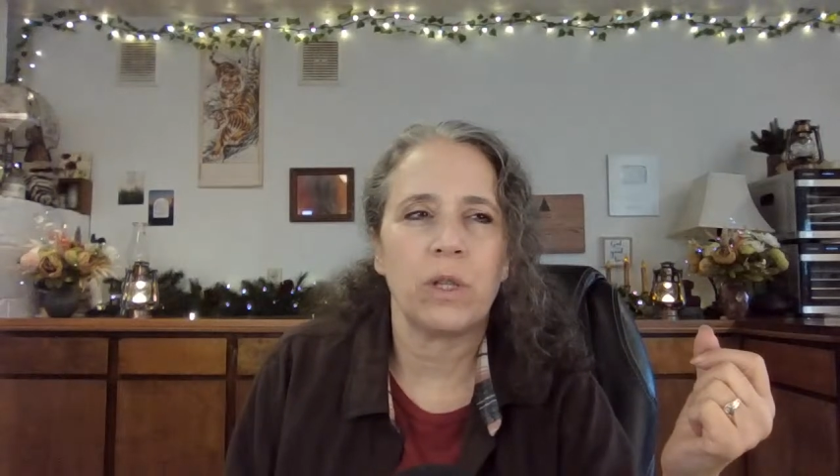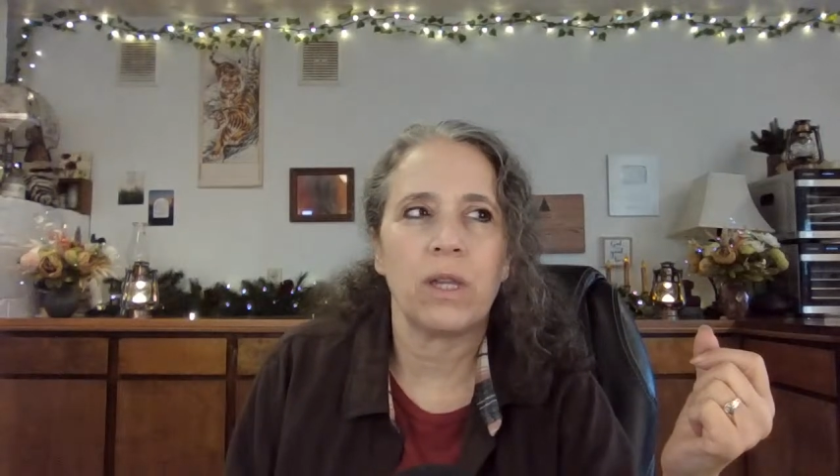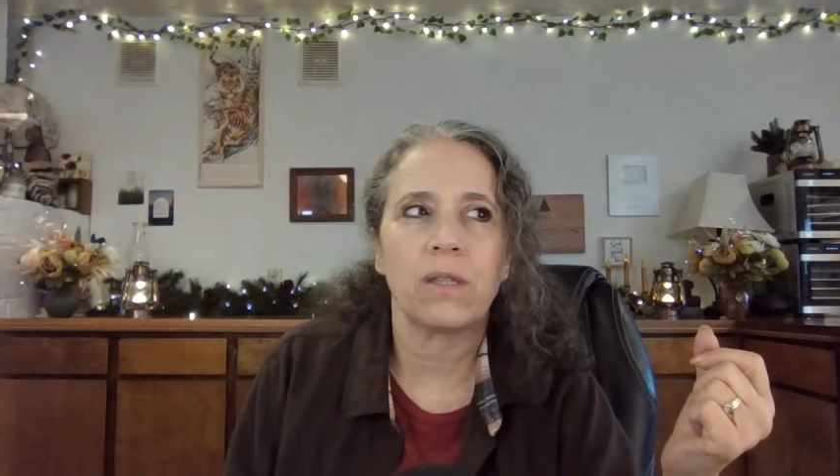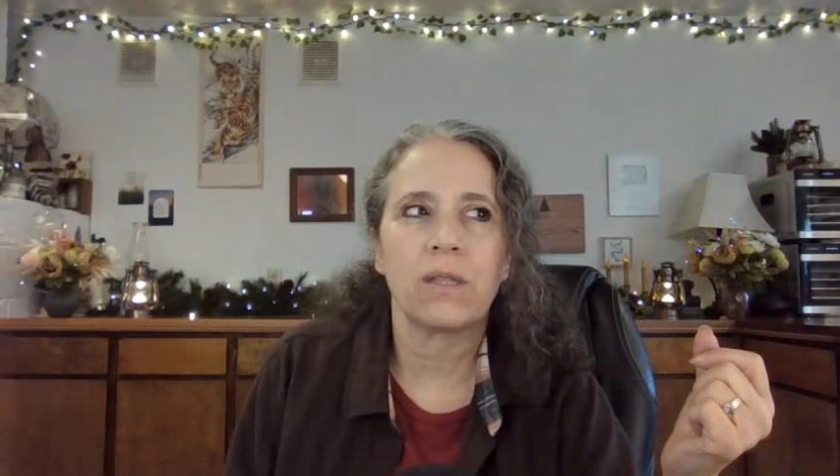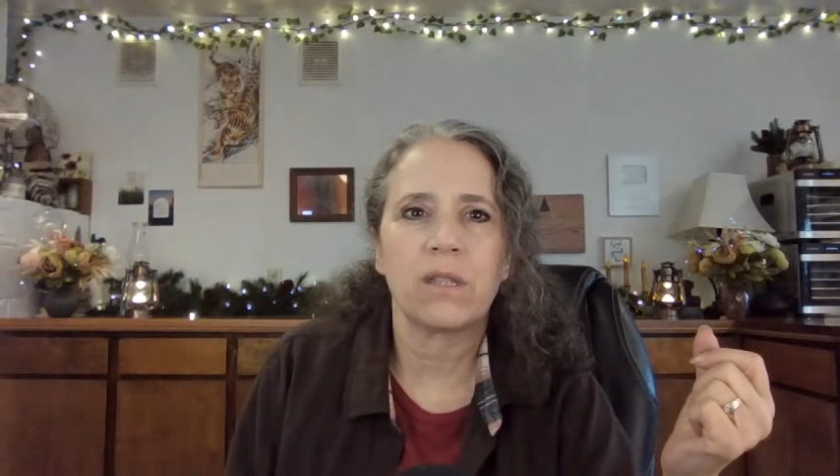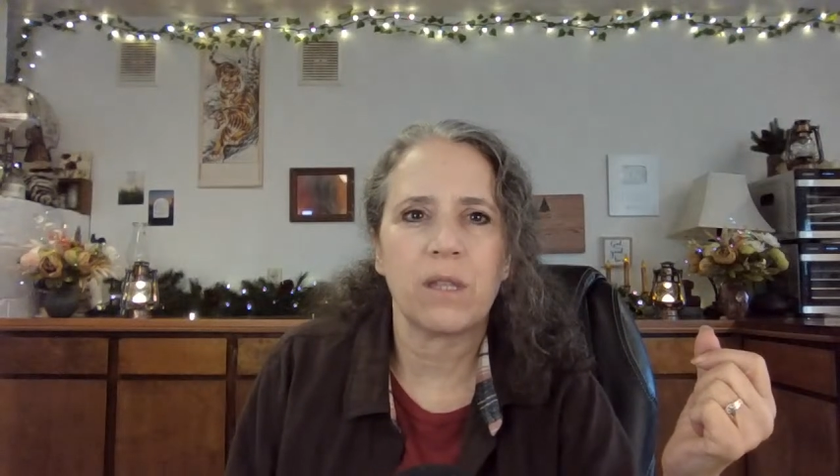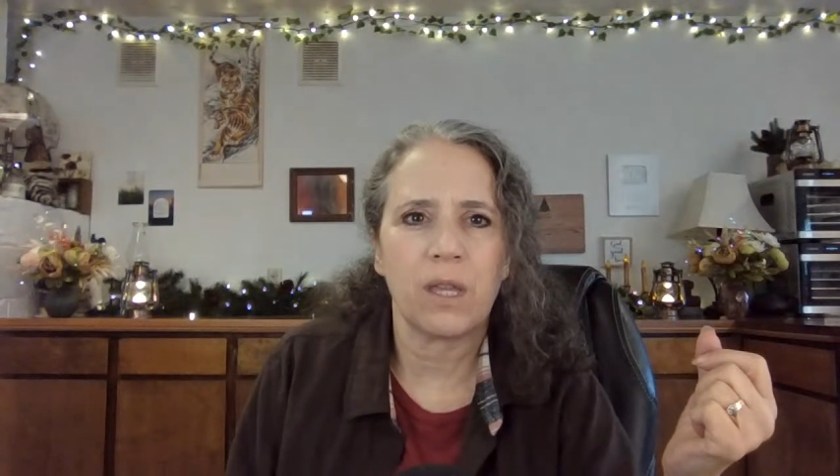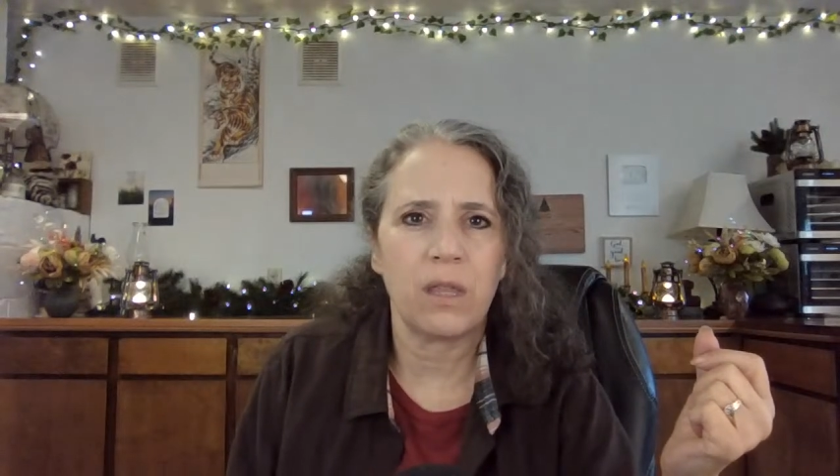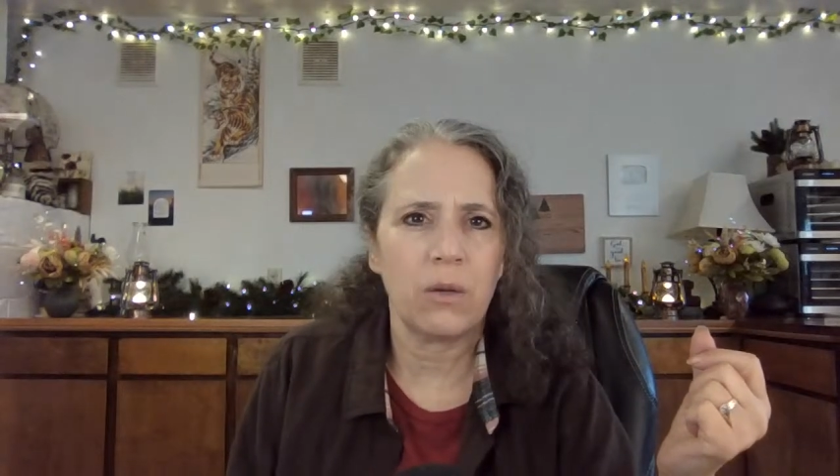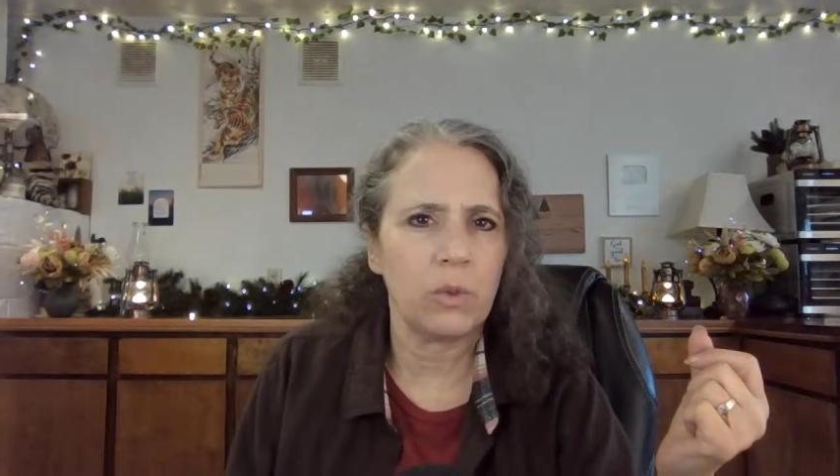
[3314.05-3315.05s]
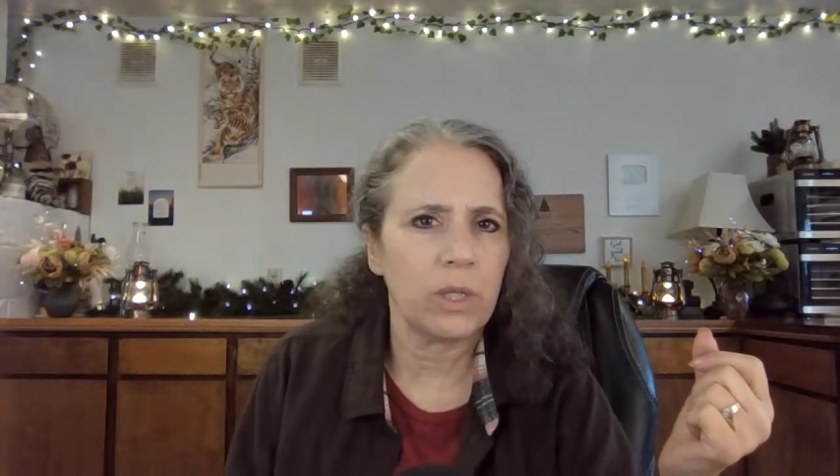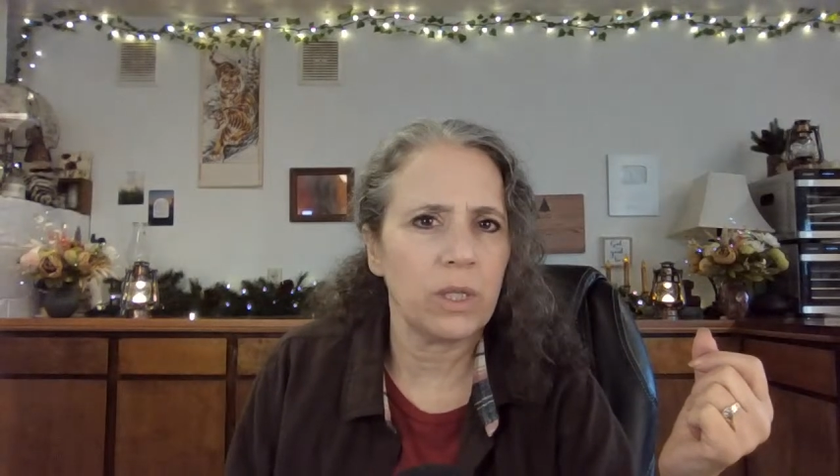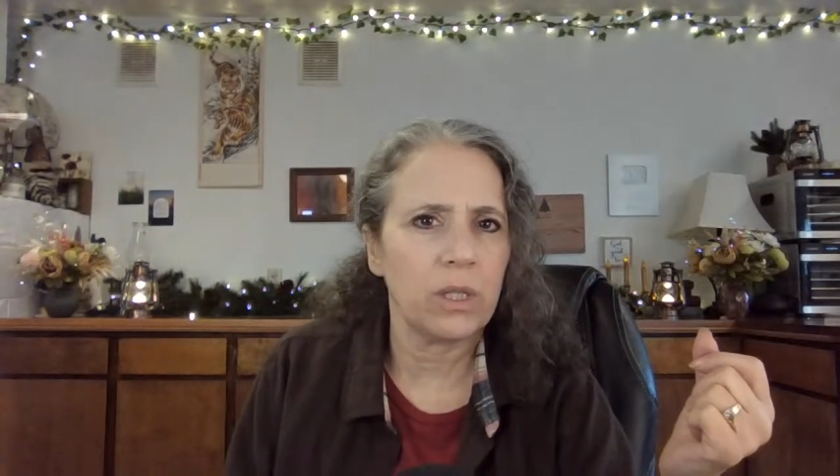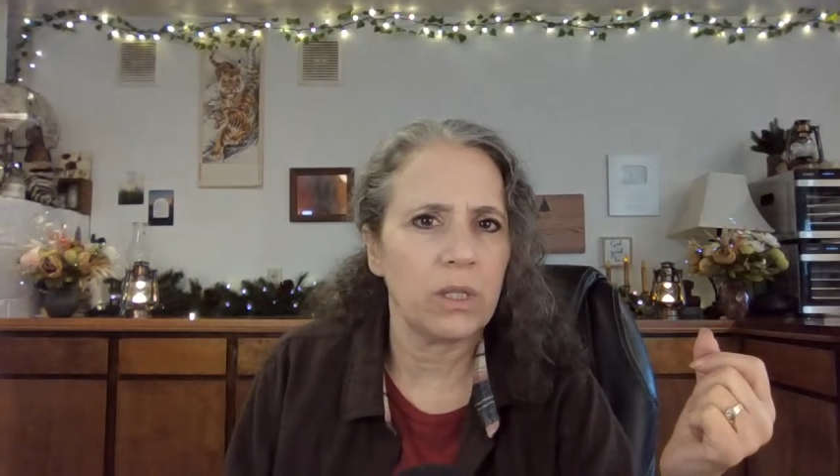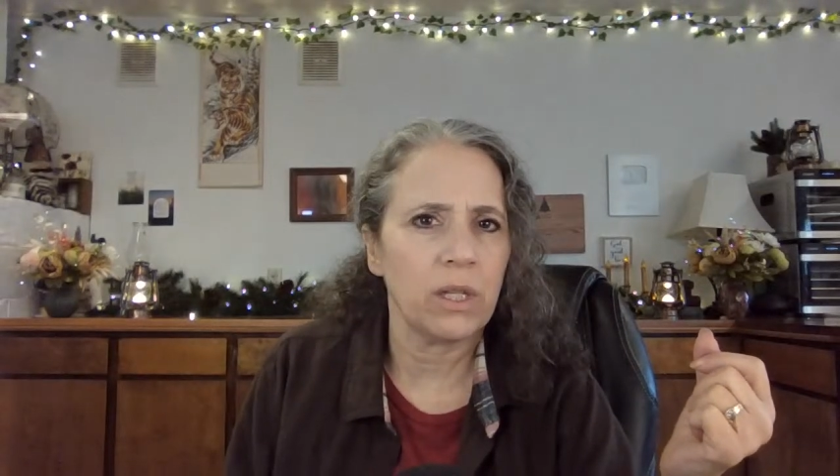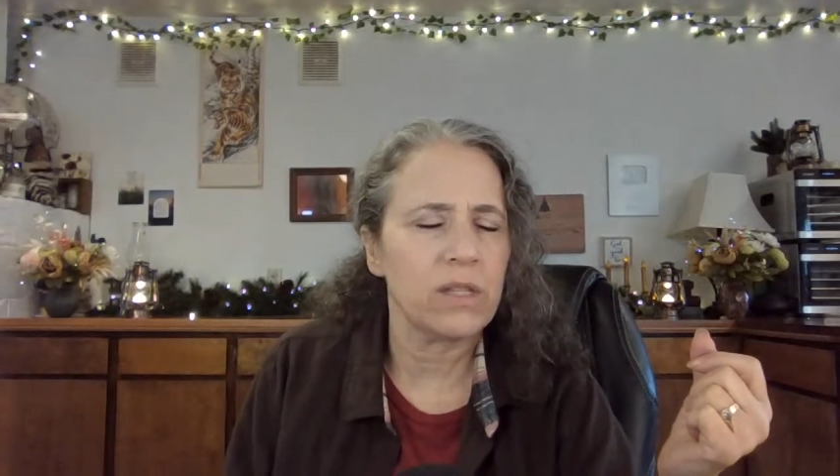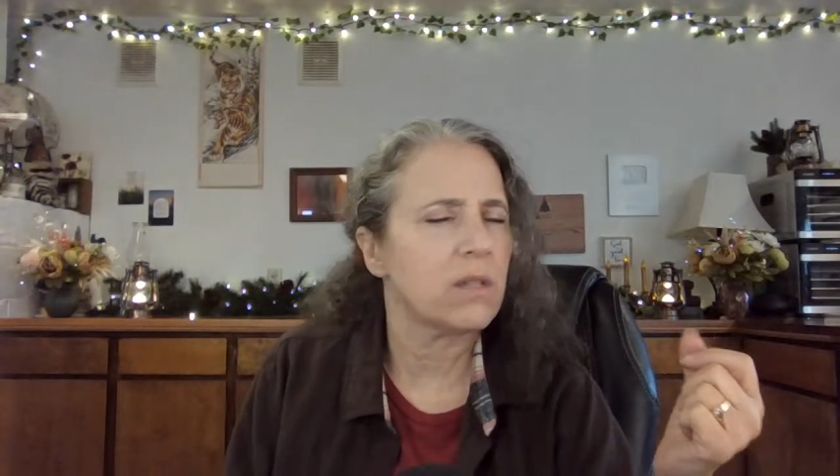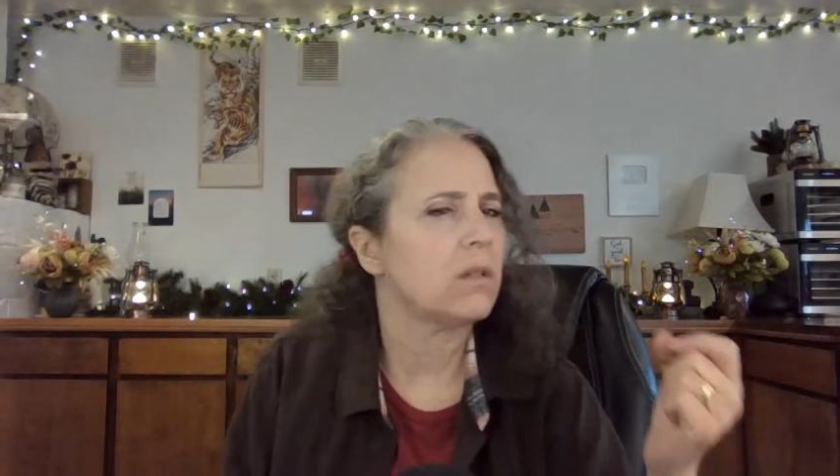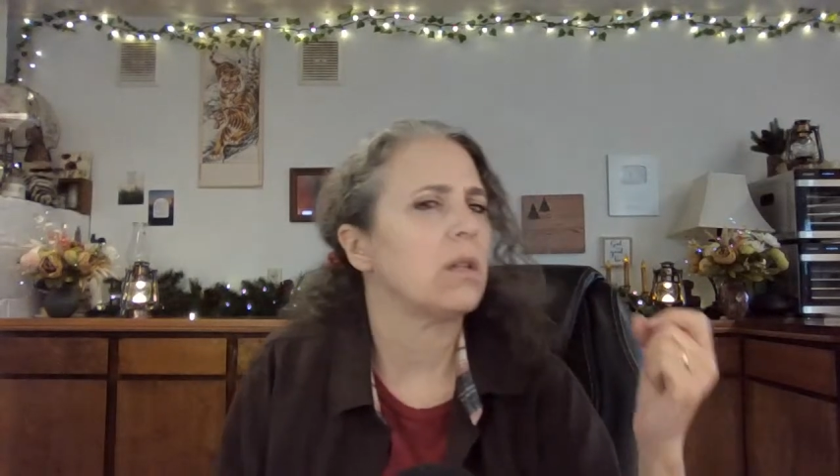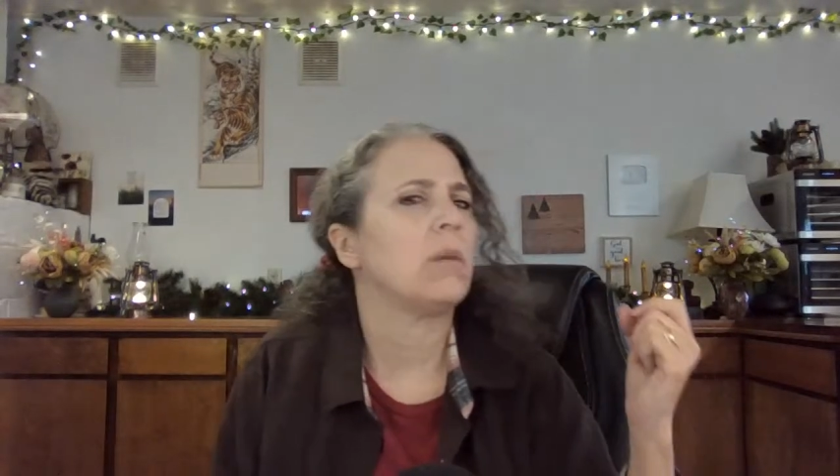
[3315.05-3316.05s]
that said they were
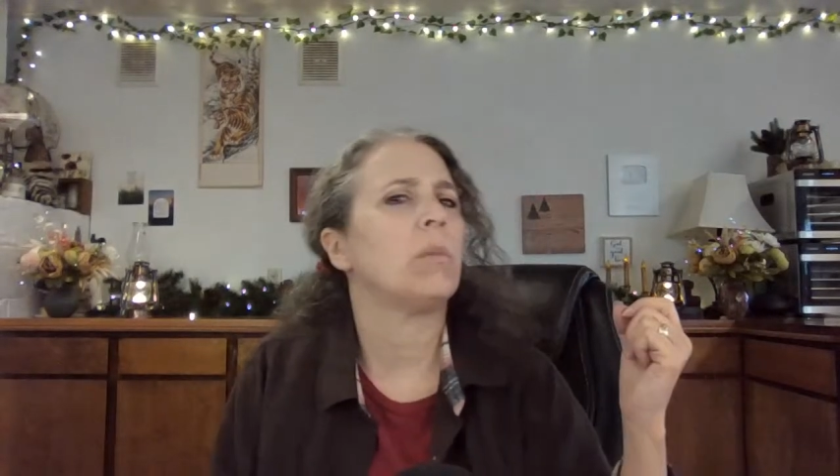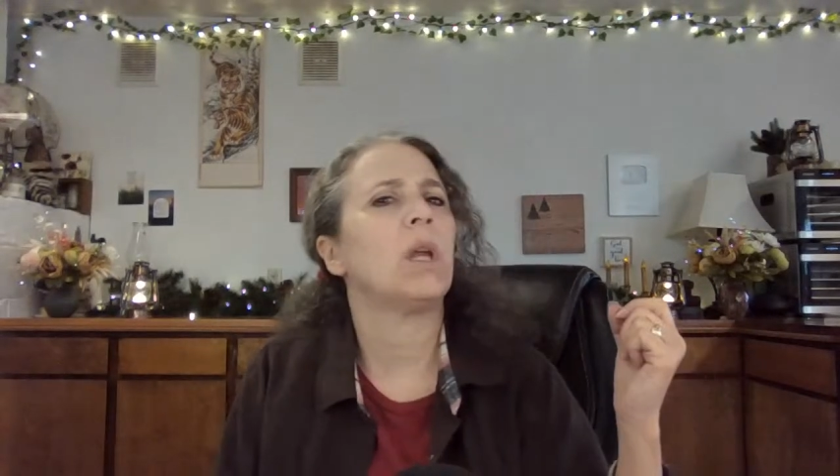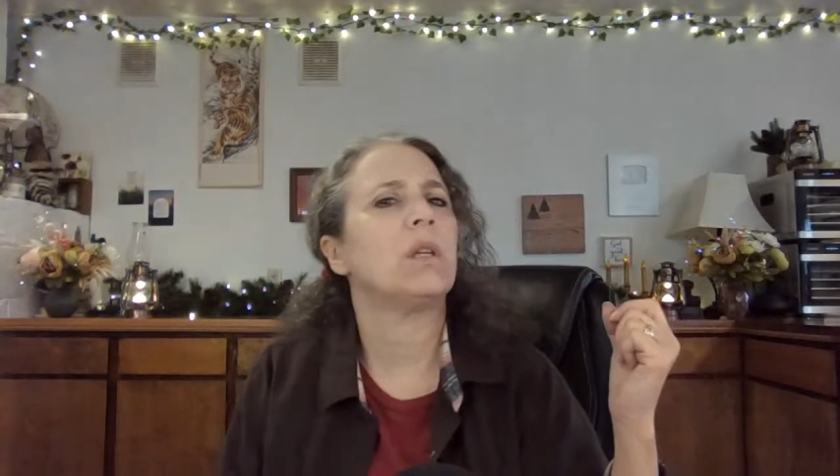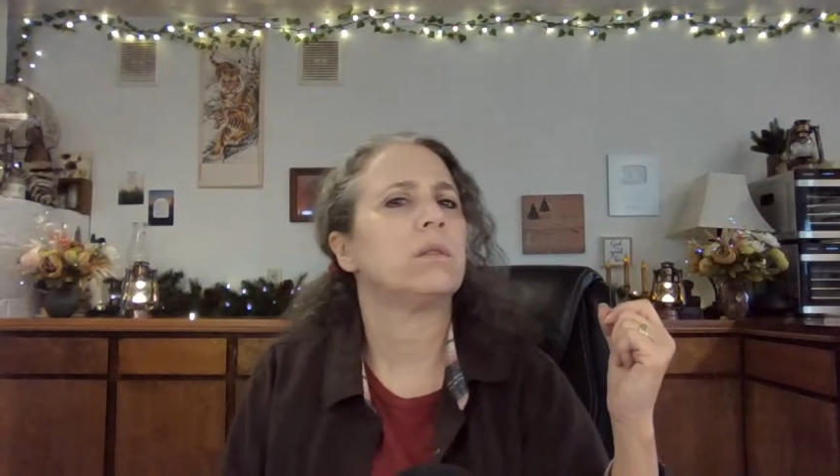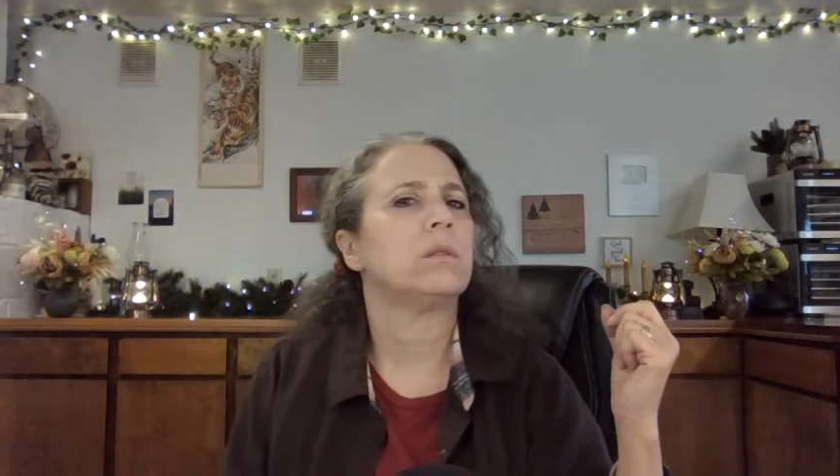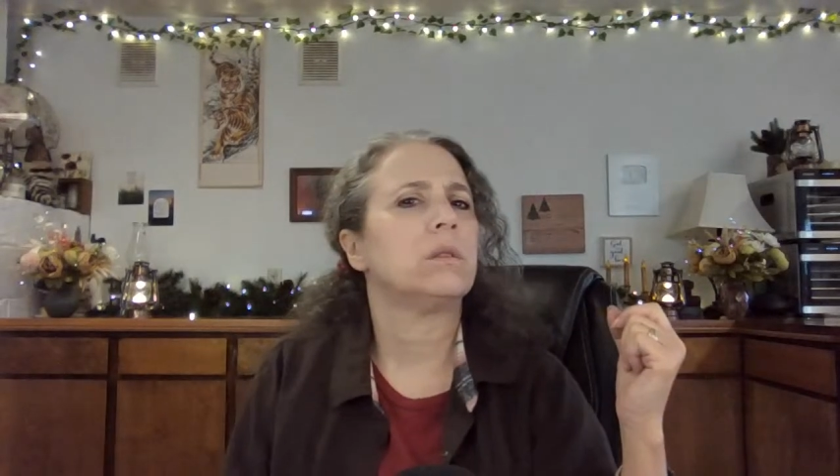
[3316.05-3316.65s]
incandescent, and I'm like